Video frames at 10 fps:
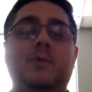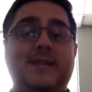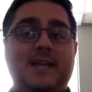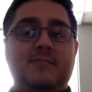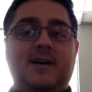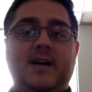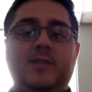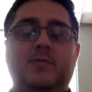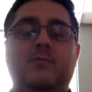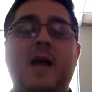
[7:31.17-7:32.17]
with that in
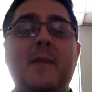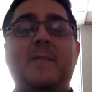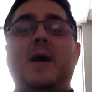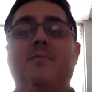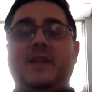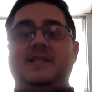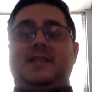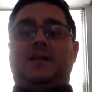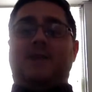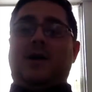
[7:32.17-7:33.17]
mind, you wrap up that
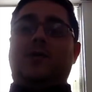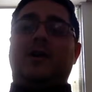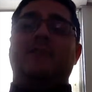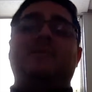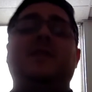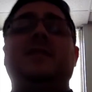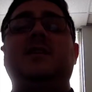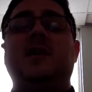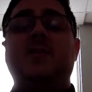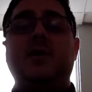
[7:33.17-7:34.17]
second paragraph by
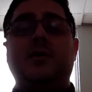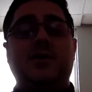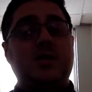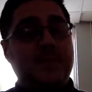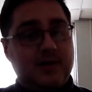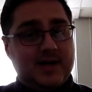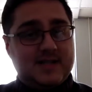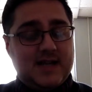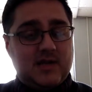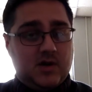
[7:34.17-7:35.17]
thinking about your
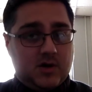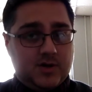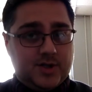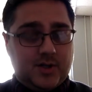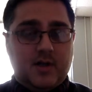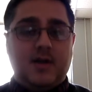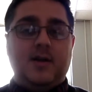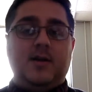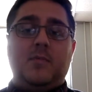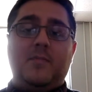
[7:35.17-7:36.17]
experience at large,
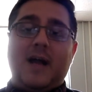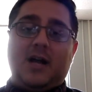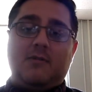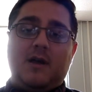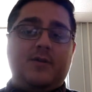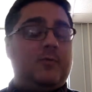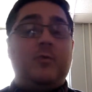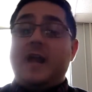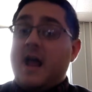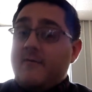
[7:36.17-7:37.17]
your background in
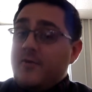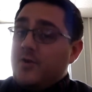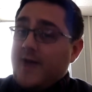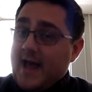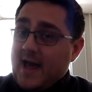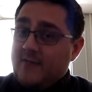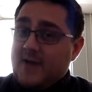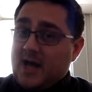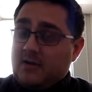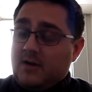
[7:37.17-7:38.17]
whatever you have
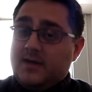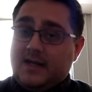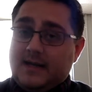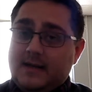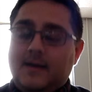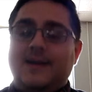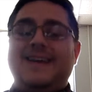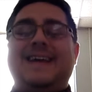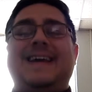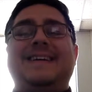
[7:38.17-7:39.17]
background in,
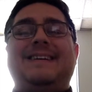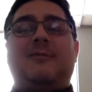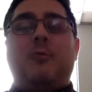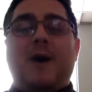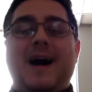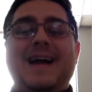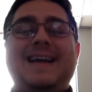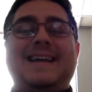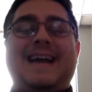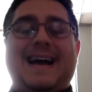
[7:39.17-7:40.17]
and
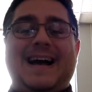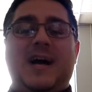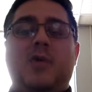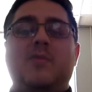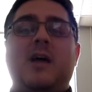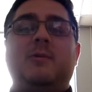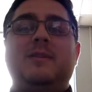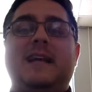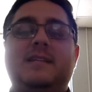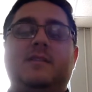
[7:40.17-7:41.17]
why and how that
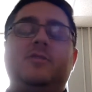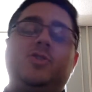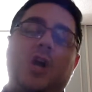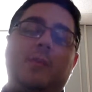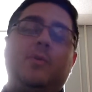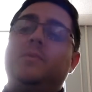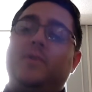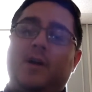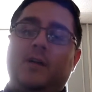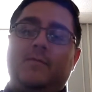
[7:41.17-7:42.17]
relates to the job you're
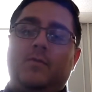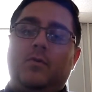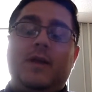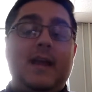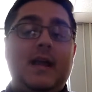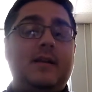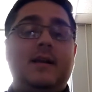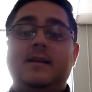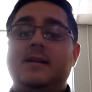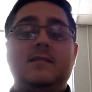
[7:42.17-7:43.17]
applying for. And
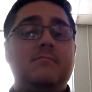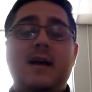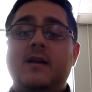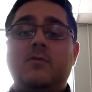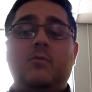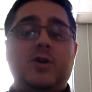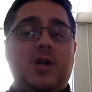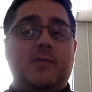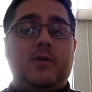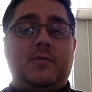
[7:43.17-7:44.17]
it doesn't matter what
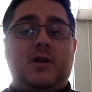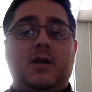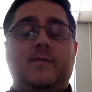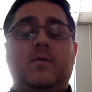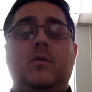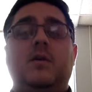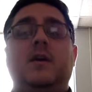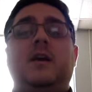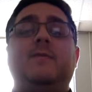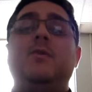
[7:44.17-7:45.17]
job you're applying for.
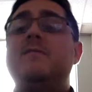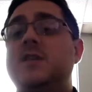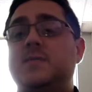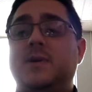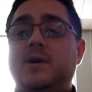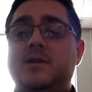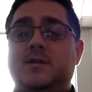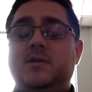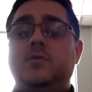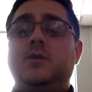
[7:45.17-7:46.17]
If you have the
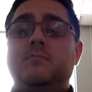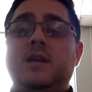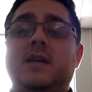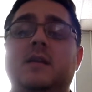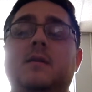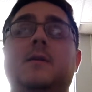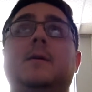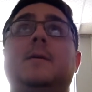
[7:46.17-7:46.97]
experience, then you can make it